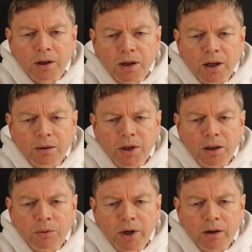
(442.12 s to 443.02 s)
Lead me
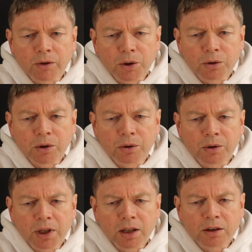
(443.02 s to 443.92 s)
in the way of your
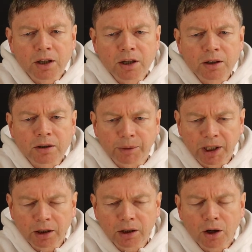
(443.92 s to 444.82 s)
truth and teach
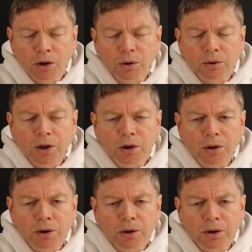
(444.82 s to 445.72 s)
me, O
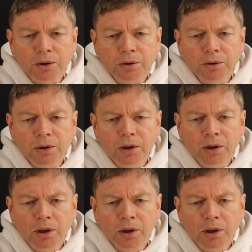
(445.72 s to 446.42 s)
Lord.